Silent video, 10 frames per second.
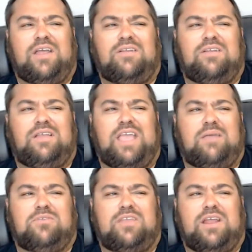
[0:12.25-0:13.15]

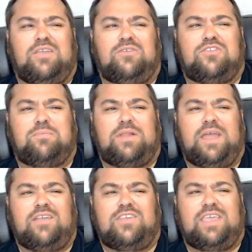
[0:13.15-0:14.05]
games that I used to play
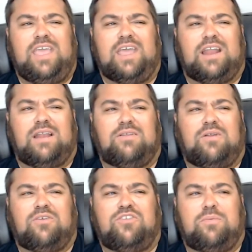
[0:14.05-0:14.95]
as a kid and are
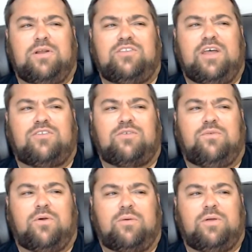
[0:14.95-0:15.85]
super nostalgic
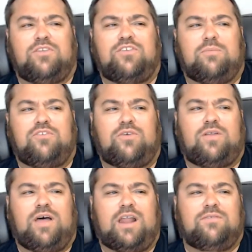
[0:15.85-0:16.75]
for, which I'm sure a
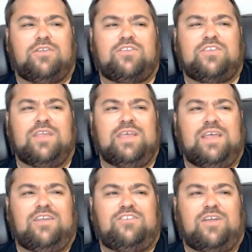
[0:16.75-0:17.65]
lot of us
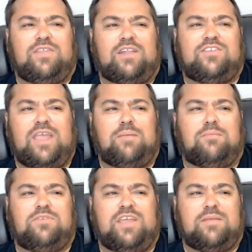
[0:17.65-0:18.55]
share that same
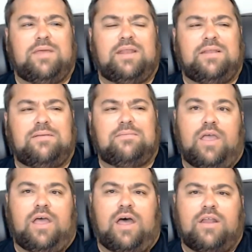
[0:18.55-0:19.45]
sentiment.
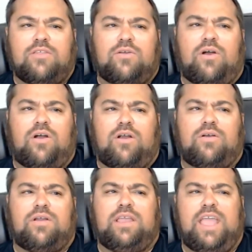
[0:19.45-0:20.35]
Another are
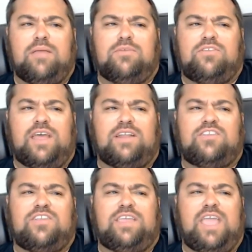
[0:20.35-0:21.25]
games that
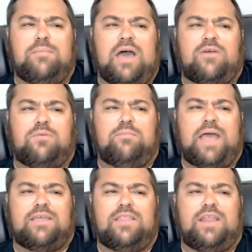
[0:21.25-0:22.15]
came out from back in
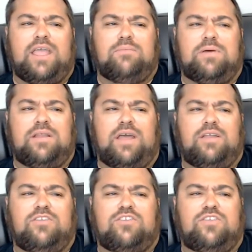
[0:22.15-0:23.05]
the day, but I
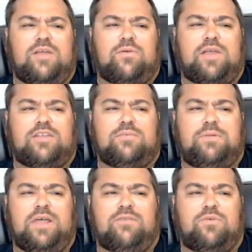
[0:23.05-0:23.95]
just never got to
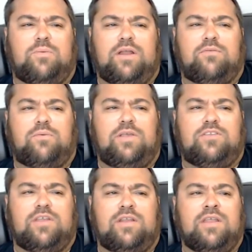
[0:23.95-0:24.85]
play for whatever
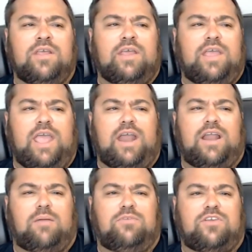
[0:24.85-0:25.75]
reason. And
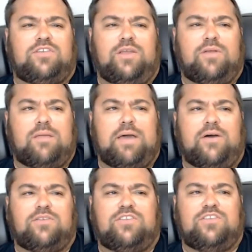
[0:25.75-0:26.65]
I'm just hearing
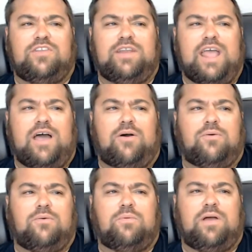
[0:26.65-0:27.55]
about now
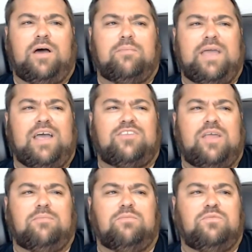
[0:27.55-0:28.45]
as
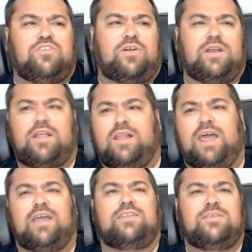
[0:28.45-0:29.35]
I'm starting to
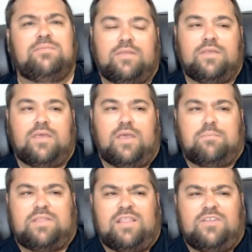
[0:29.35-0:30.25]
collect. But
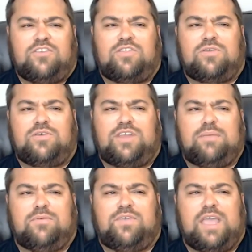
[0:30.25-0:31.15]
then there's a third type
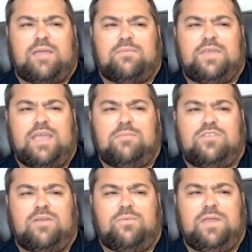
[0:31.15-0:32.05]
of games that
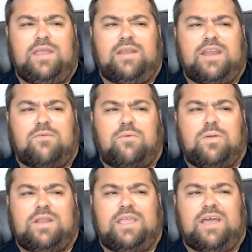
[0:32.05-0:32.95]
we never
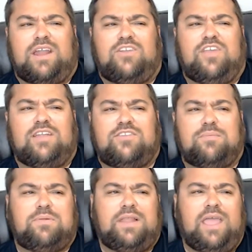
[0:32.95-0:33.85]
really got a chance to
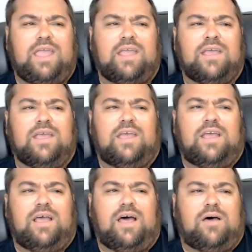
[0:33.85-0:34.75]
play
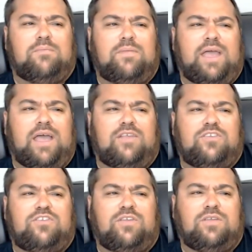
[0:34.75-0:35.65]

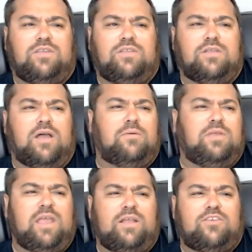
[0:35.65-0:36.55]
as
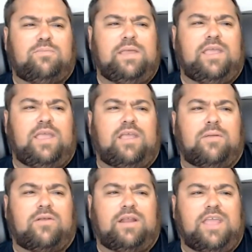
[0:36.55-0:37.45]
English-speaking
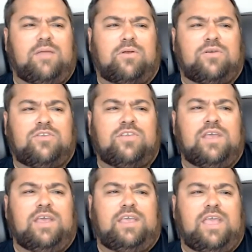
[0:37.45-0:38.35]
American gamers,
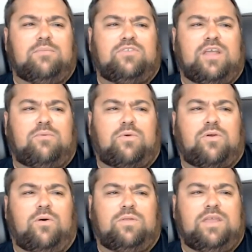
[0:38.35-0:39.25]
games that were
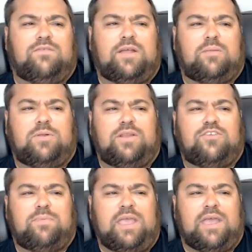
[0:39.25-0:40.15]
only available in
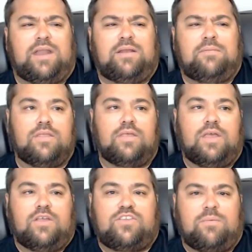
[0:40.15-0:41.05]
Japan.
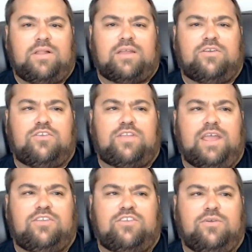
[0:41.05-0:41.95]
Some collectors like
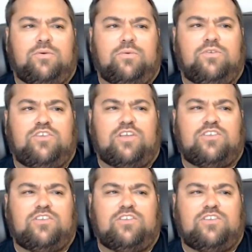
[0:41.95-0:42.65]
to just